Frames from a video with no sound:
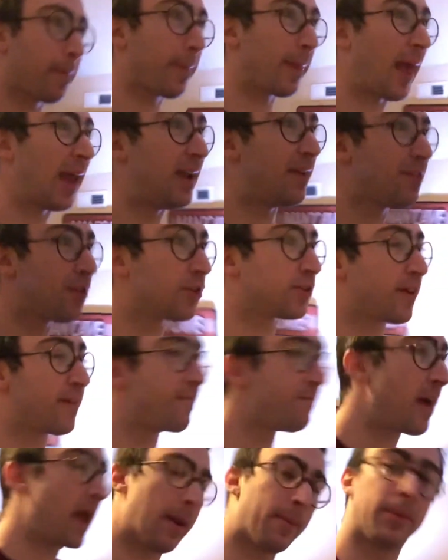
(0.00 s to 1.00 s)
And if there's a
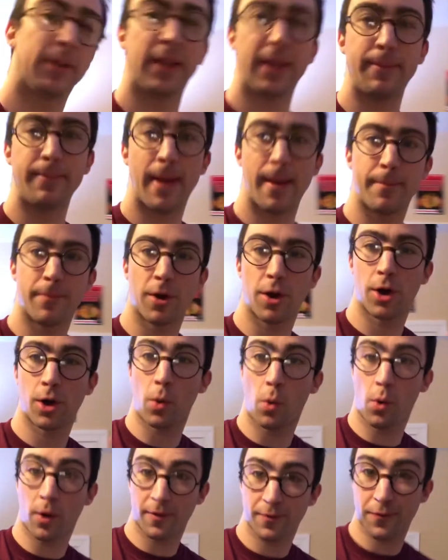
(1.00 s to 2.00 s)
family member
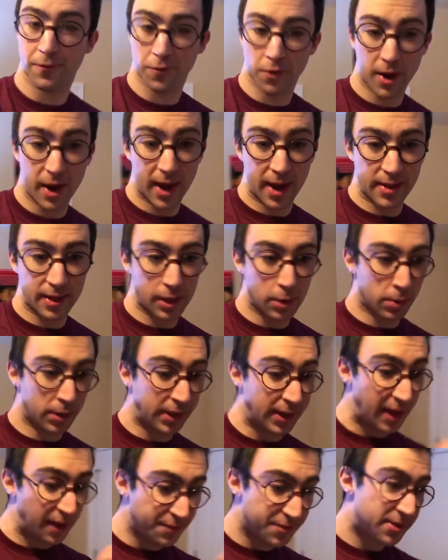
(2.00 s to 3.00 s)
or friend that you want to
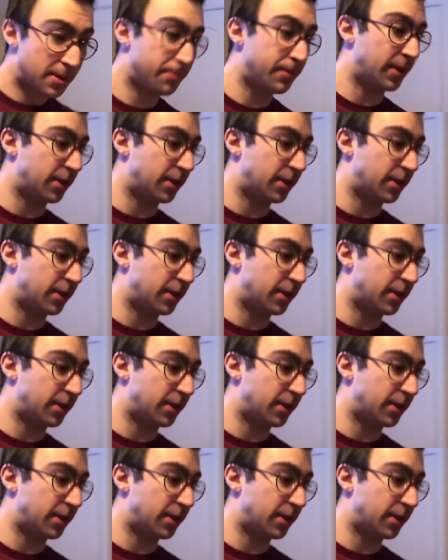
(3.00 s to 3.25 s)
give something